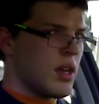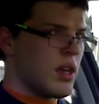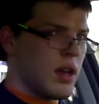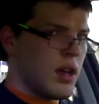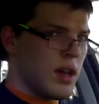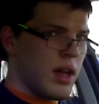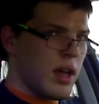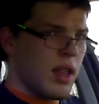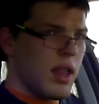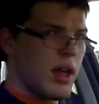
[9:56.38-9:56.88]

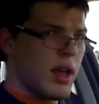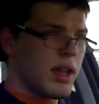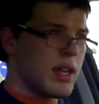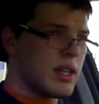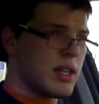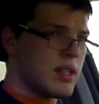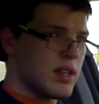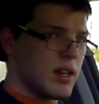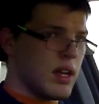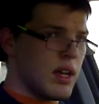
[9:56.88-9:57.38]
I like
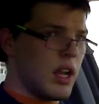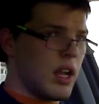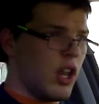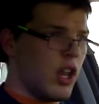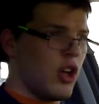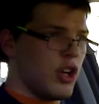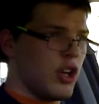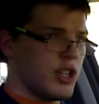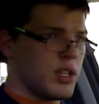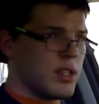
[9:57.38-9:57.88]
it a
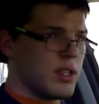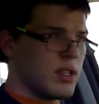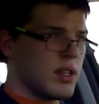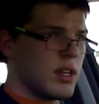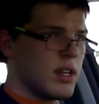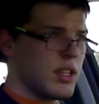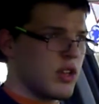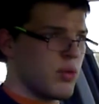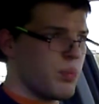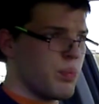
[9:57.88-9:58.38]
lot.
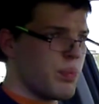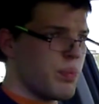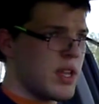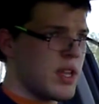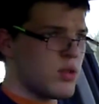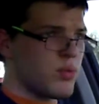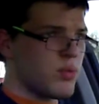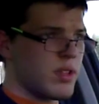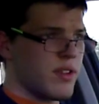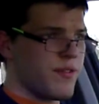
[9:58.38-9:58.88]

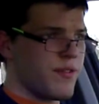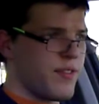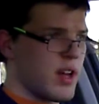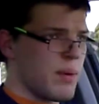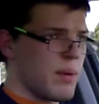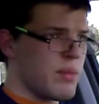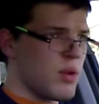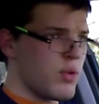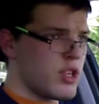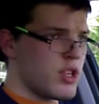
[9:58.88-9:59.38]
competes with the
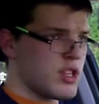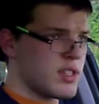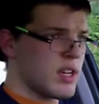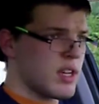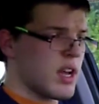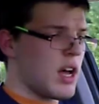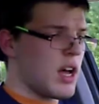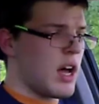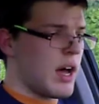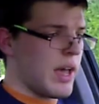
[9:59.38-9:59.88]
Fabia, which is a
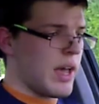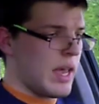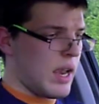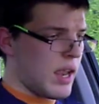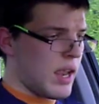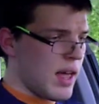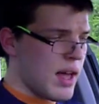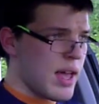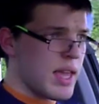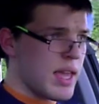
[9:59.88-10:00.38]
car I
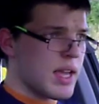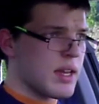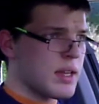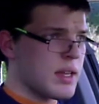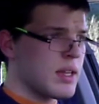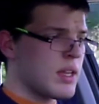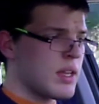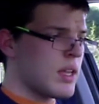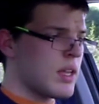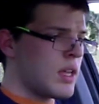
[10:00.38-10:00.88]
like,
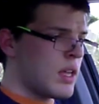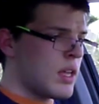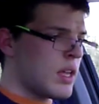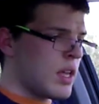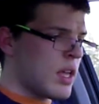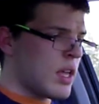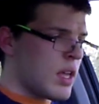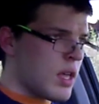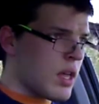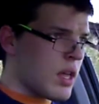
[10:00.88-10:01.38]

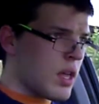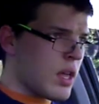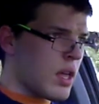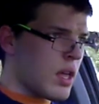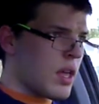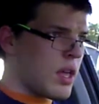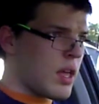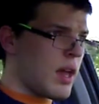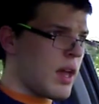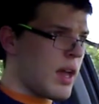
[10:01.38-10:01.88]

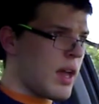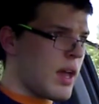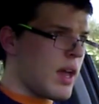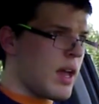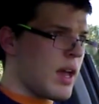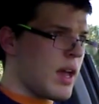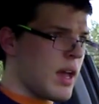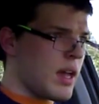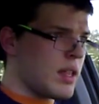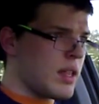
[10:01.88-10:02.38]

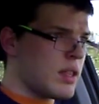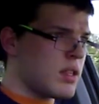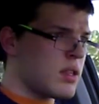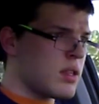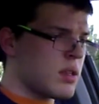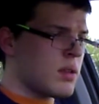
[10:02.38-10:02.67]
and